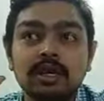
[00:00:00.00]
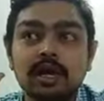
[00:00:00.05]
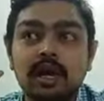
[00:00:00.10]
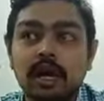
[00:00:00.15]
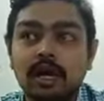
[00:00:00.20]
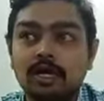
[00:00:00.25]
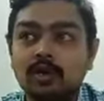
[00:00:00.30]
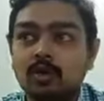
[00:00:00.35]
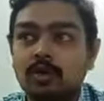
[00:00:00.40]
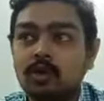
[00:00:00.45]

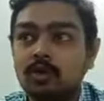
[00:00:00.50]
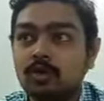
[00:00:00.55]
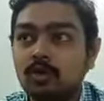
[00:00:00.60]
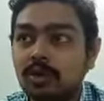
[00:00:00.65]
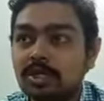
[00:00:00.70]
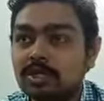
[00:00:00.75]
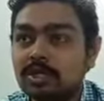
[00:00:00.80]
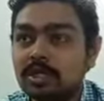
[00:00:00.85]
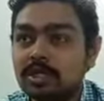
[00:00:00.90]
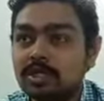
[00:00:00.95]
I told you
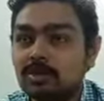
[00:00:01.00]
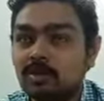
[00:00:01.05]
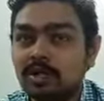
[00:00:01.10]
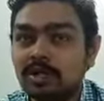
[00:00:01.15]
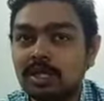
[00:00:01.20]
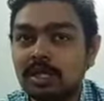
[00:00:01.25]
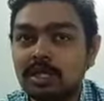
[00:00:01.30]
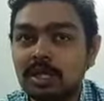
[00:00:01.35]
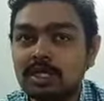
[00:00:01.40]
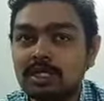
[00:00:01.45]

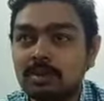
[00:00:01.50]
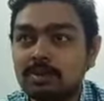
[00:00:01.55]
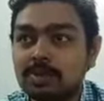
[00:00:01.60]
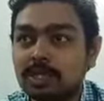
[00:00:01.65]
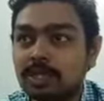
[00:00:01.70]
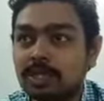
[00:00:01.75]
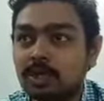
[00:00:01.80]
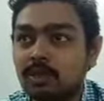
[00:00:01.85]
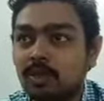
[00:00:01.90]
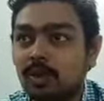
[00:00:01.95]
139
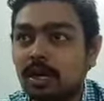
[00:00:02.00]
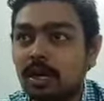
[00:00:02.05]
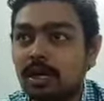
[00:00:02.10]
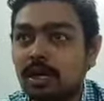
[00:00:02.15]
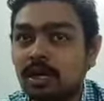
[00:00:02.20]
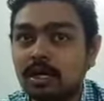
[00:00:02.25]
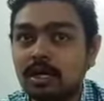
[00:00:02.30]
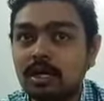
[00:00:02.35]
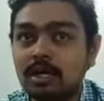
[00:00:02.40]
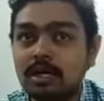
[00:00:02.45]
subsection
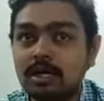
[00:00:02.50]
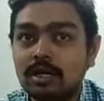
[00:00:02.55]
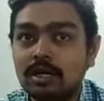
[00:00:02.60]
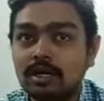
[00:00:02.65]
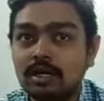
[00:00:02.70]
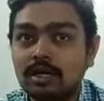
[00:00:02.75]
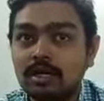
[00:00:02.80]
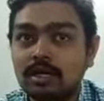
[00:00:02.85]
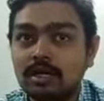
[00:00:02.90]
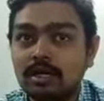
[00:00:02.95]
1,
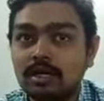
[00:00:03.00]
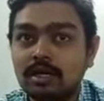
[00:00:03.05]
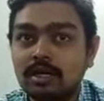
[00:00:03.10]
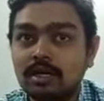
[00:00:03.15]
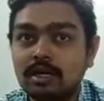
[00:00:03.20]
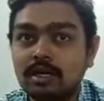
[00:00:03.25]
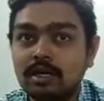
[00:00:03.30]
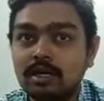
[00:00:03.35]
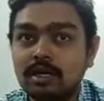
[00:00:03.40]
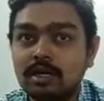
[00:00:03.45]

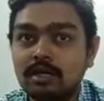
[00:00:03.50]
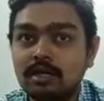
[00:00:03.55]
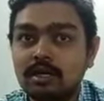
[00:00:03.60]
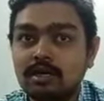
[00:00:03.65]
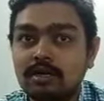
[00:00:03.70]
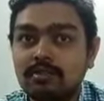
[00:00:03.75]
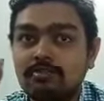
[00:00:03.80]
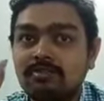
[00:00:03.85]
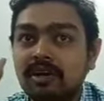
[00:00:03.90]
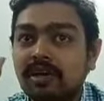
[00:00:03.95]

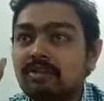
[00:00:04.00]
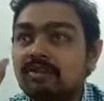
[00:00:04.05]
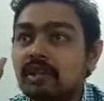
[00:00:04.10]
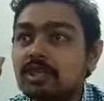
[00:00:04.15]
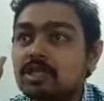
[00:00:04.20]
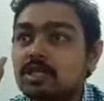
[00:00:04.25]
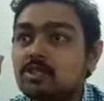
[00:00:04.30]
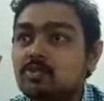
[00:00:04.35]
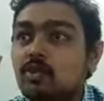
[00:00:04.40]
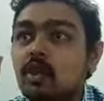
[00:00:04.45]
5
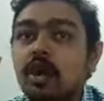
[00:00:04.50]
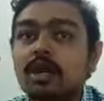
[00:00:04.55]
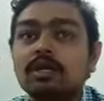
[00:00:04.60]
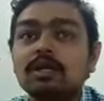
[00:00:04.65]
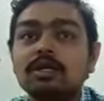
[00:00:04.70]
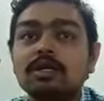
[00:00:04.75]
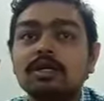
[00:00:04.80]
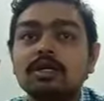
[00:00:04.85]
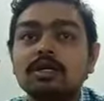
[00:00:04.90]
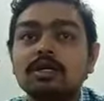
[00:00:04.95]
years is what?
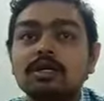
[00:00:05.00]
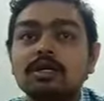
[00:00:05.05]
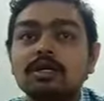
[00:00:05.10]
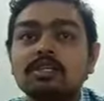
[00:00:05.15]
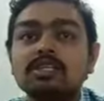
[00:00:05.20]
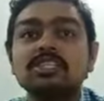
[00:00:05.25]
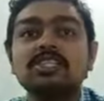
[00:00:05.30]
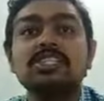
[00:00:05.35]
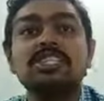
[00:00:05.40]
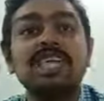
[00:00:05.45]

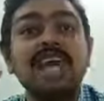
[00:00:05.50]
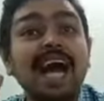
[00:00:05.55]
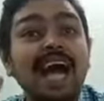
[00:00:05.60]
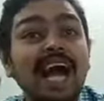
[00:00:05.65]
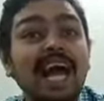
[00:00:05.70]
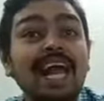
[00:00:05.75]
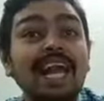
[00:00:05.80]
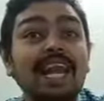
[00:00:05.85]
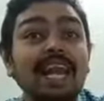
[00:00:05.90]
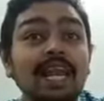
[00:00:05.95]

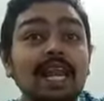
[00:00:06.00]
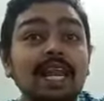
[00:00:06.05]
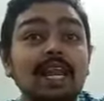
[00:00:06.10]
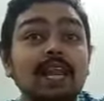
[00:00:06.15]
Shall.